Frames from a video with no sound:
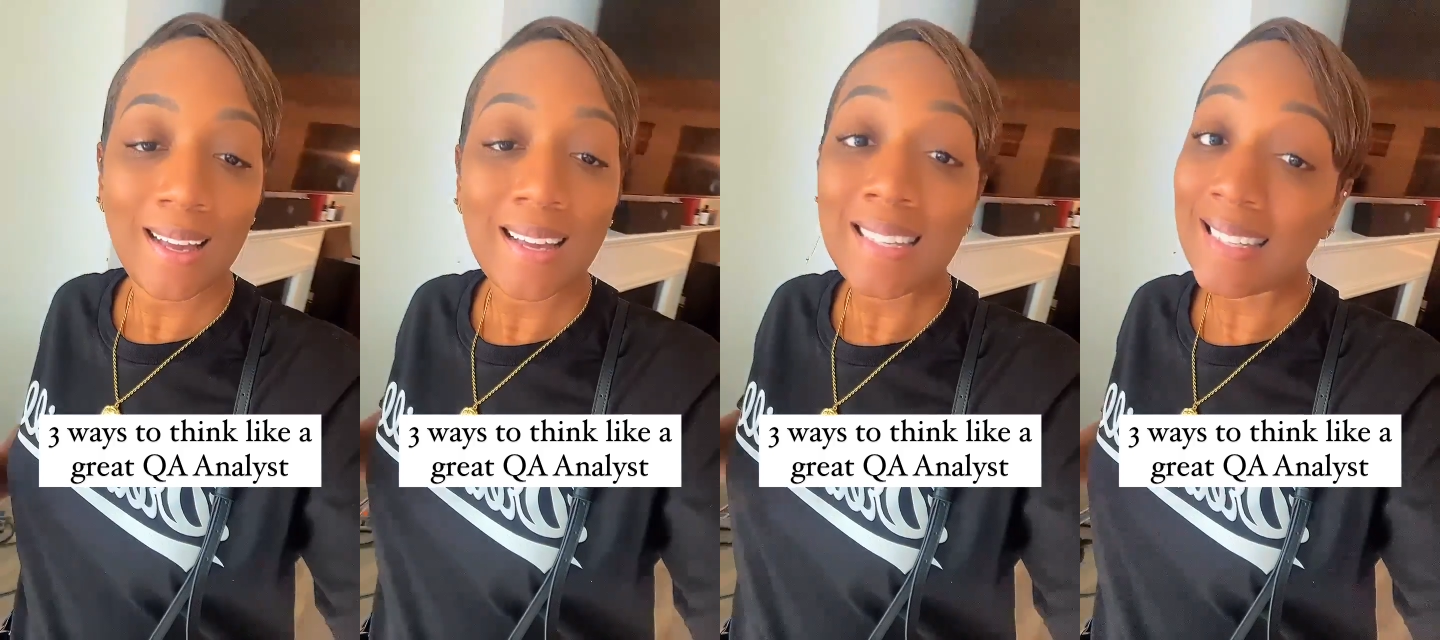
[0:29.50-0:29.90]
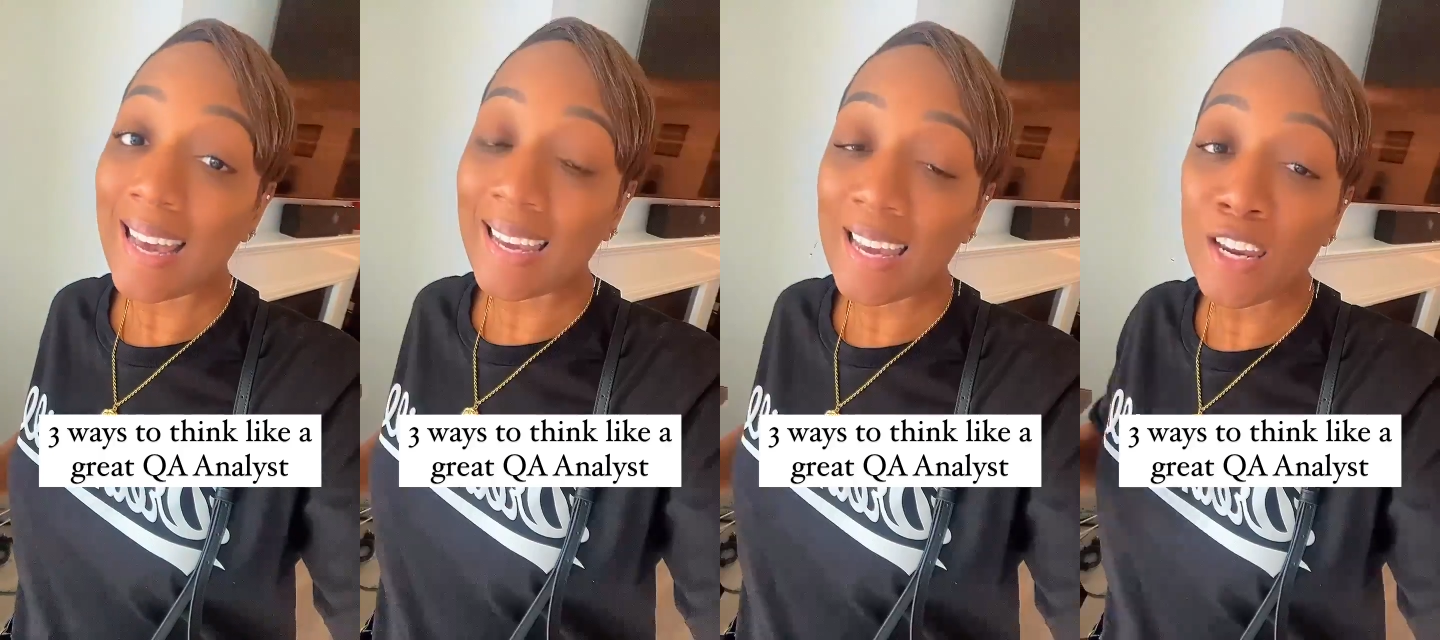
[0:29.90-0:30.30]

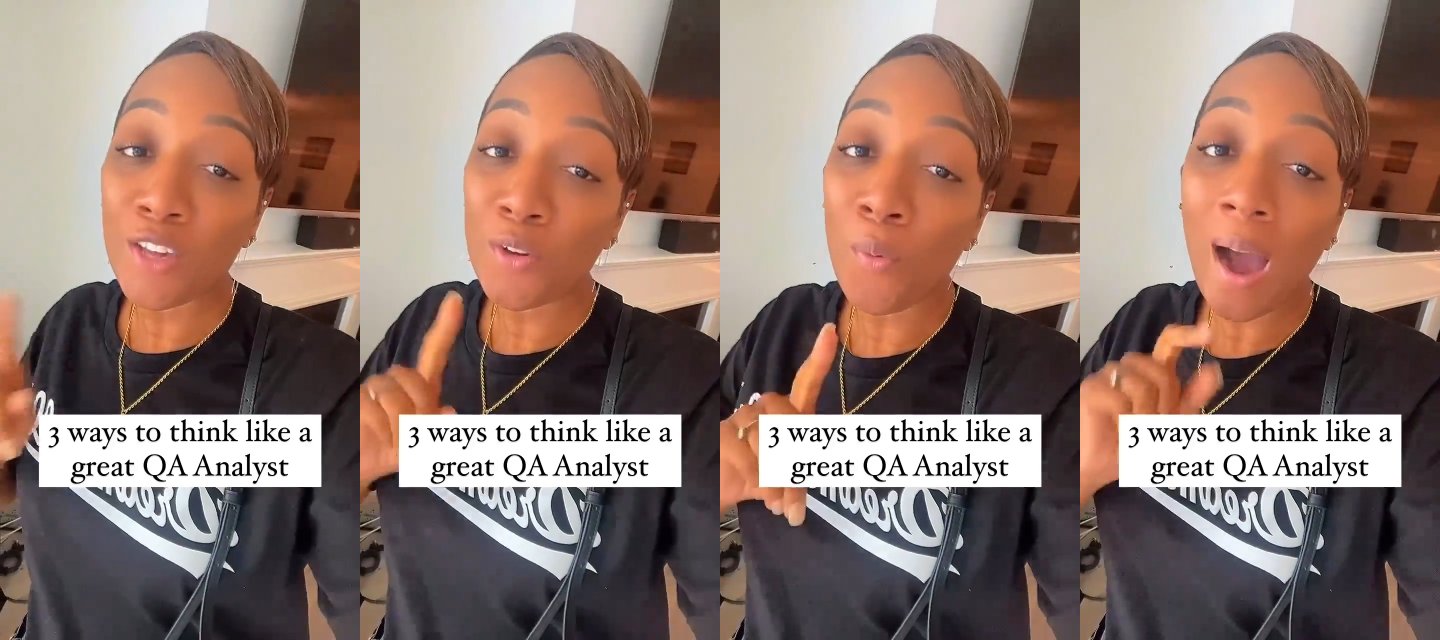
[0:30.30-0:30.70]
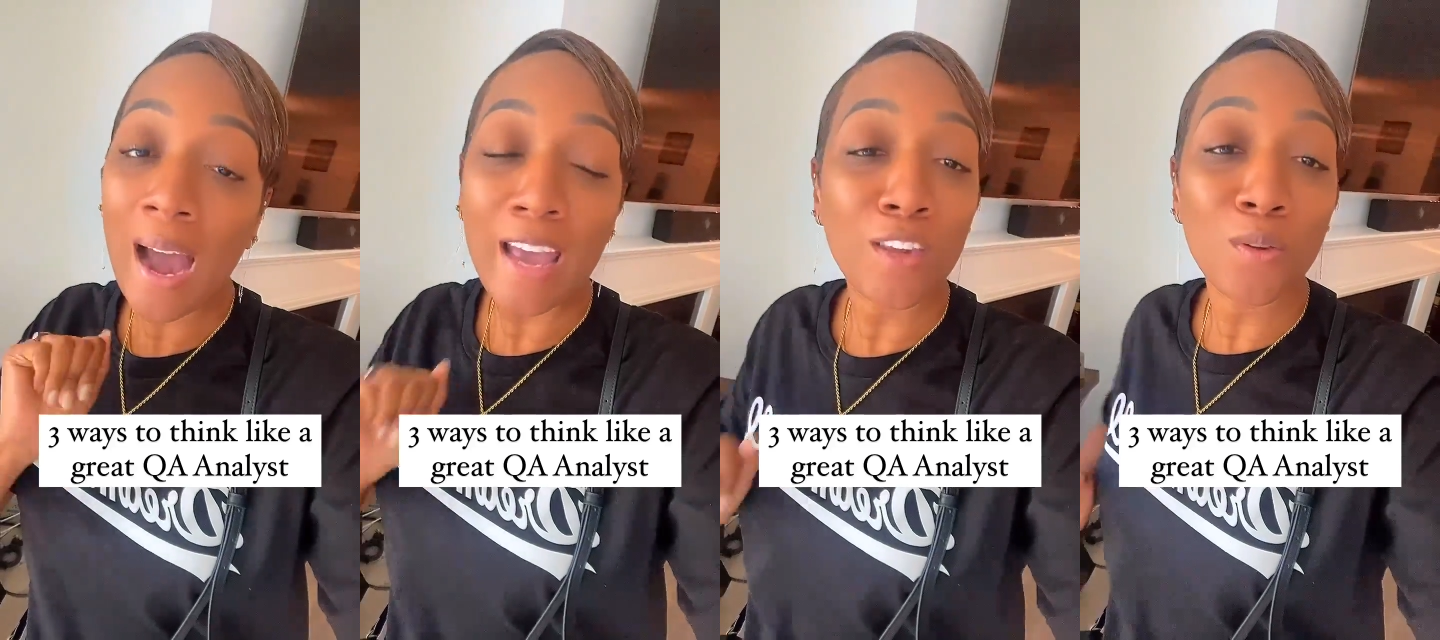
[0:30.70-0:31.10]
Second,
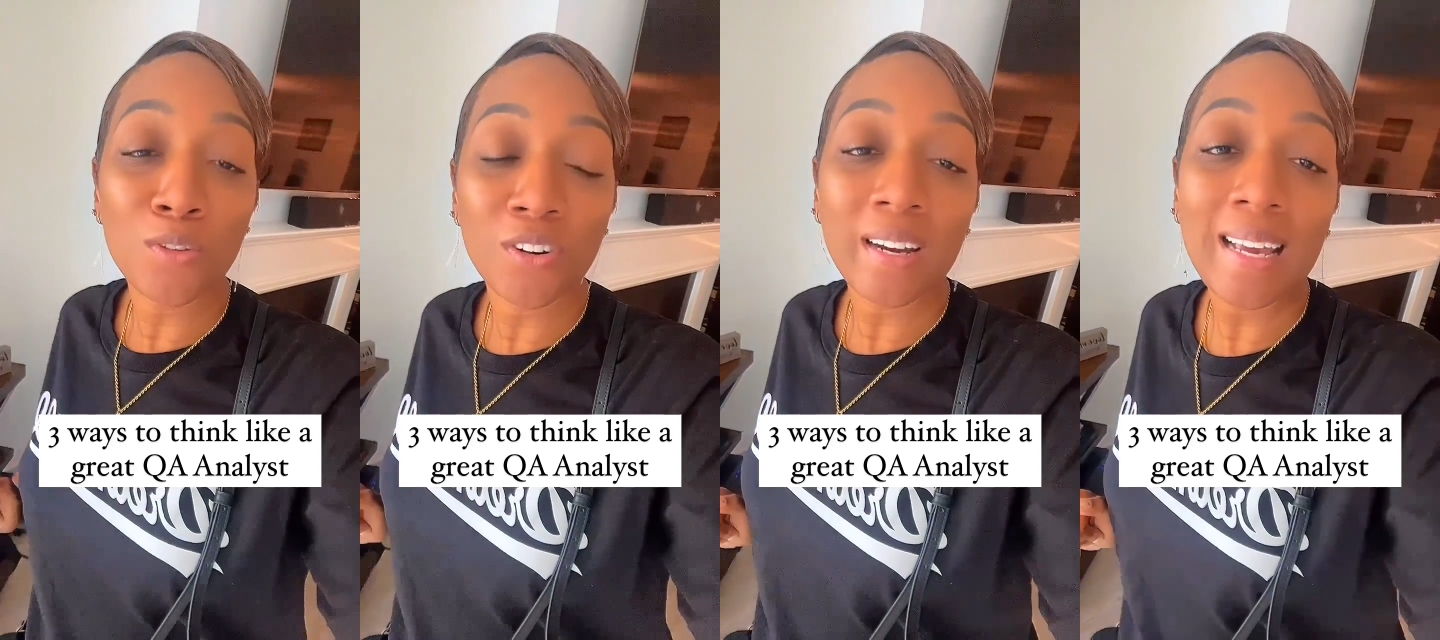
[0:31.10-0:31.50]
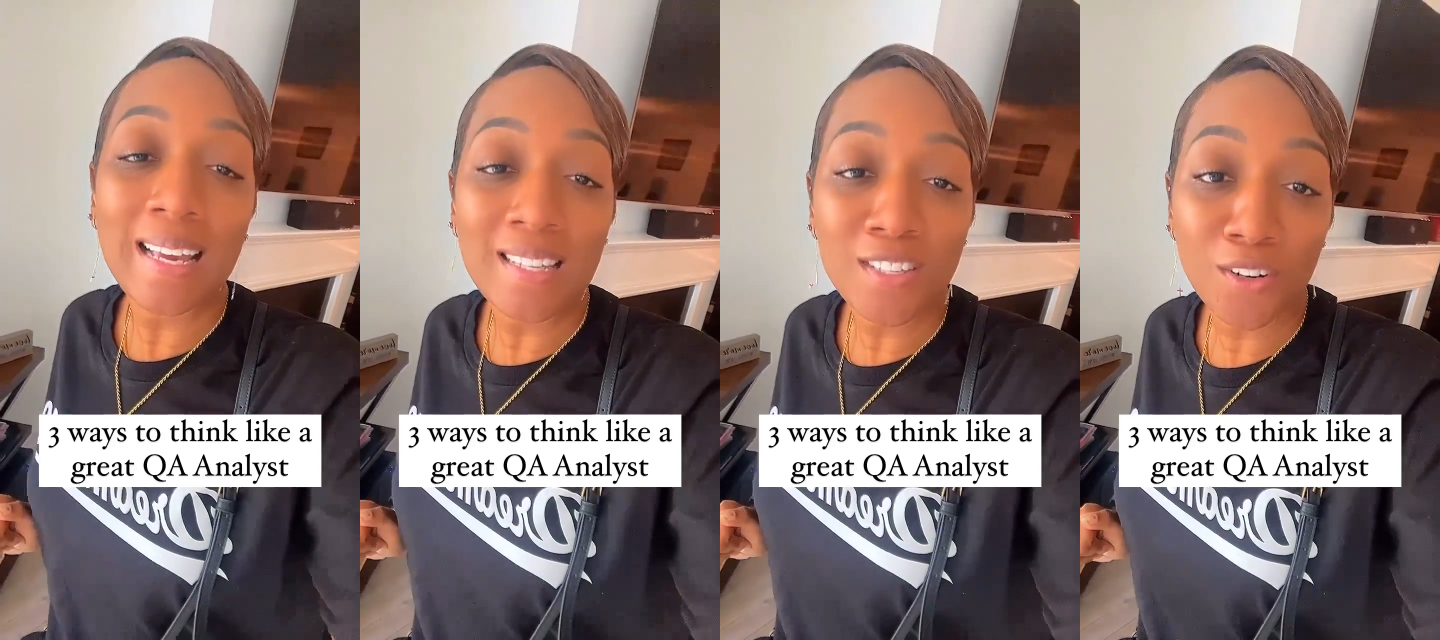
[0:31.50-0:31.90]
UI, user
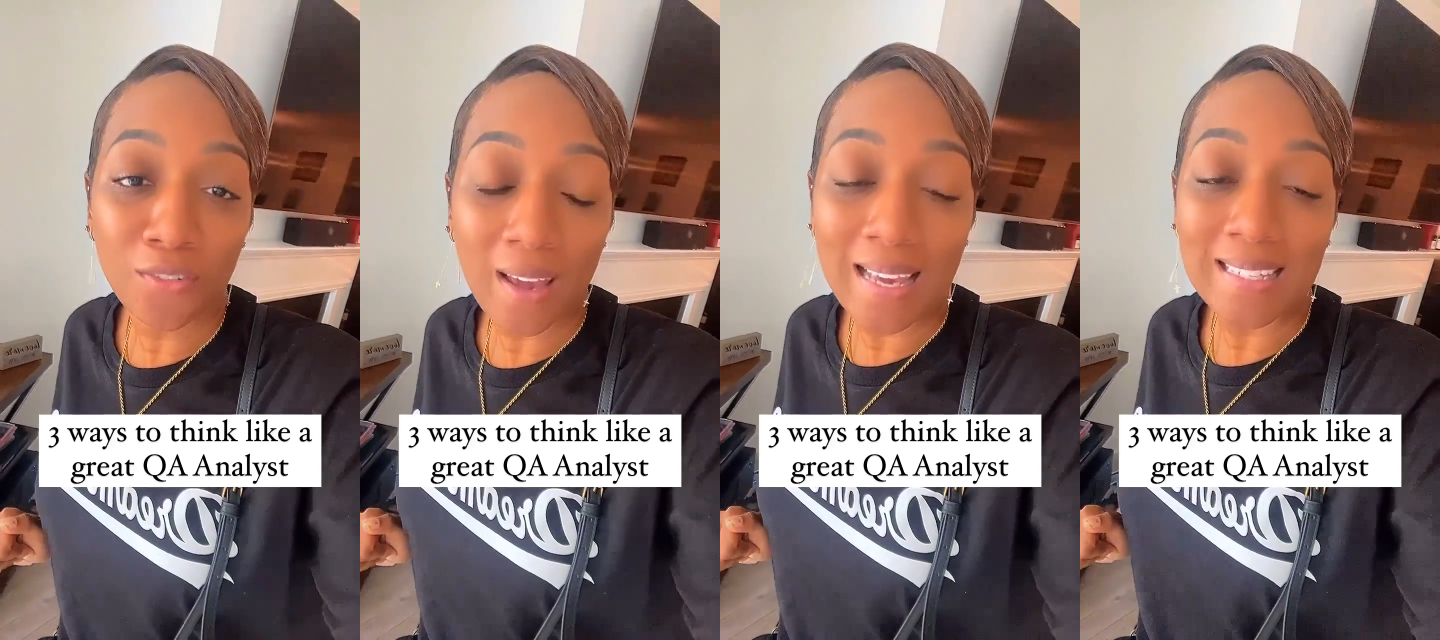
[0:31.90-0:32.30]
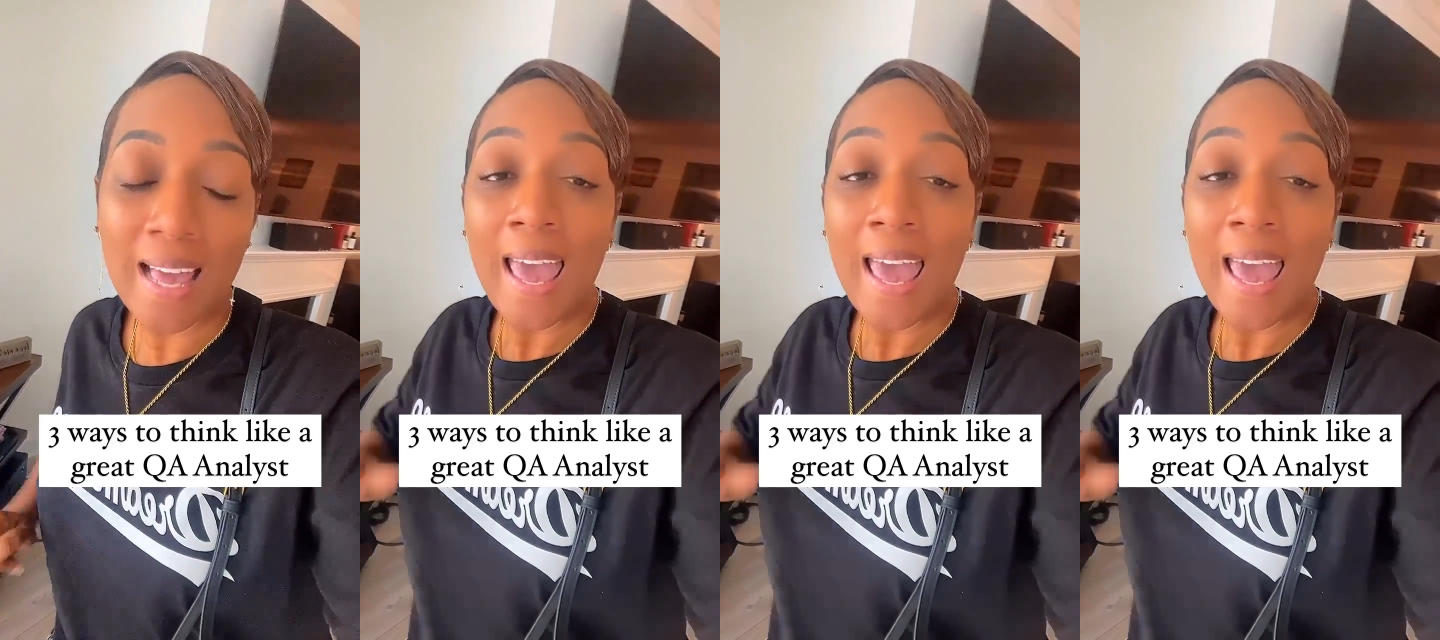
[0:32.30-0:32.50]
interface.